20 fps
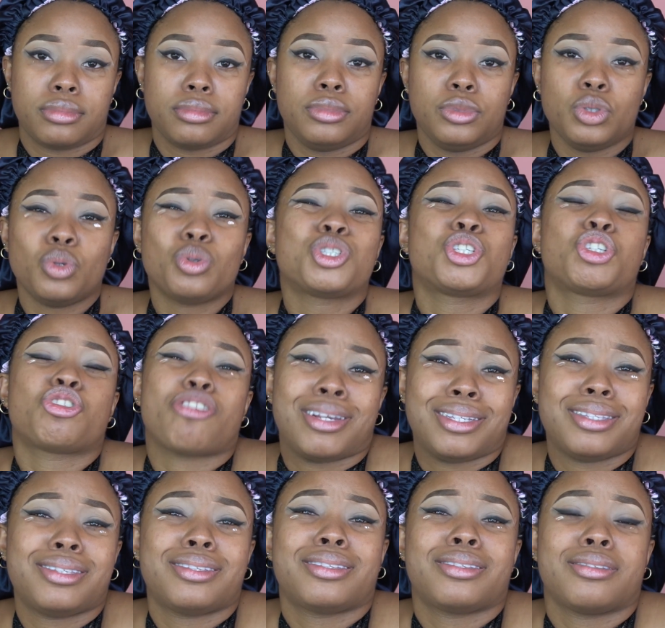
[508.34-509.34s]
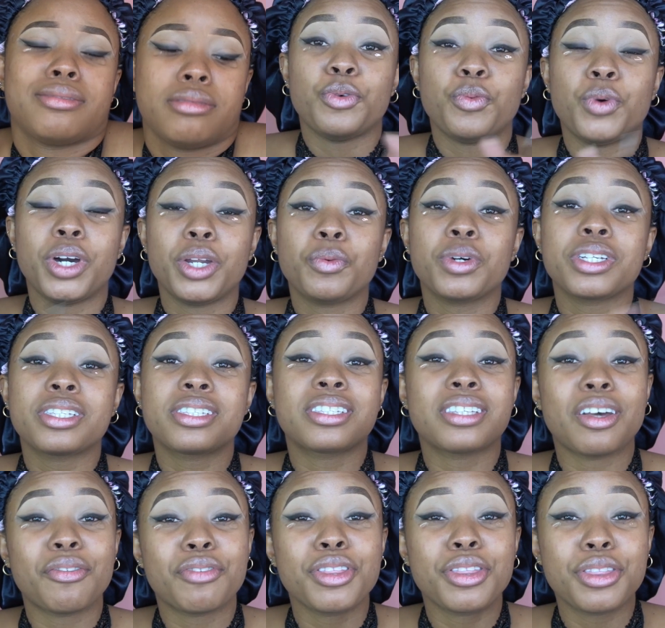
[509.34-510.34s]
No stress. When it was
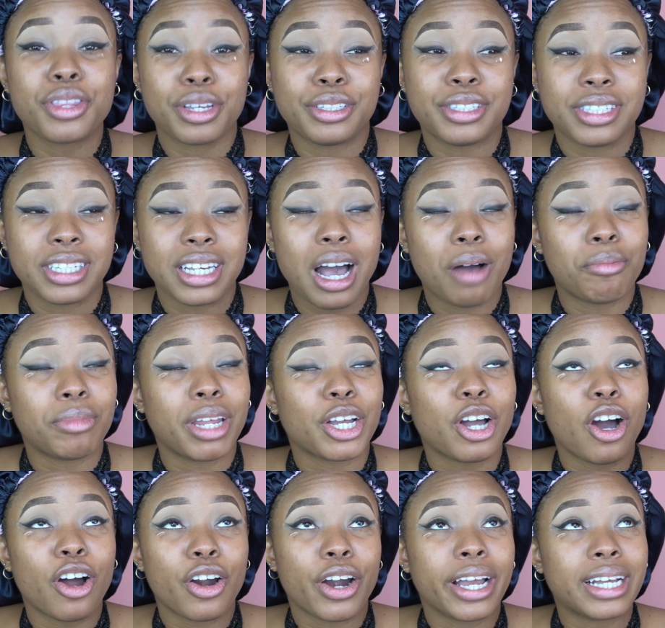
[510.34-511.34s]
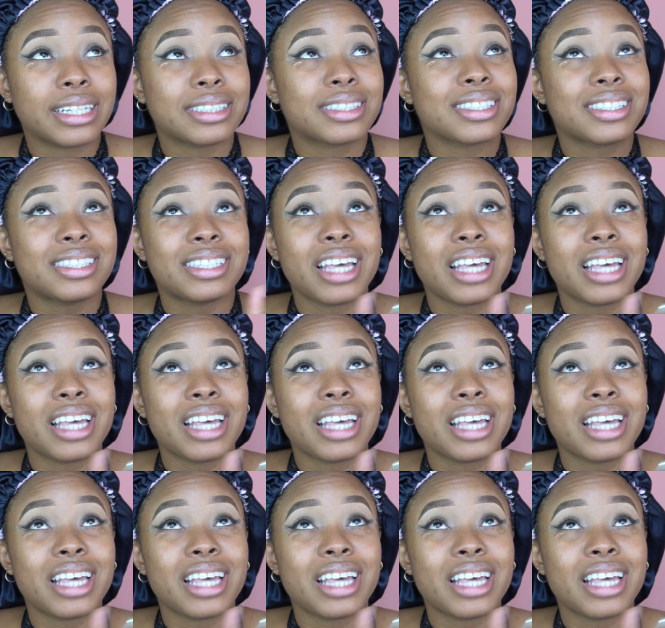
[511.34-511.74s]
7:30, I'm like, all right,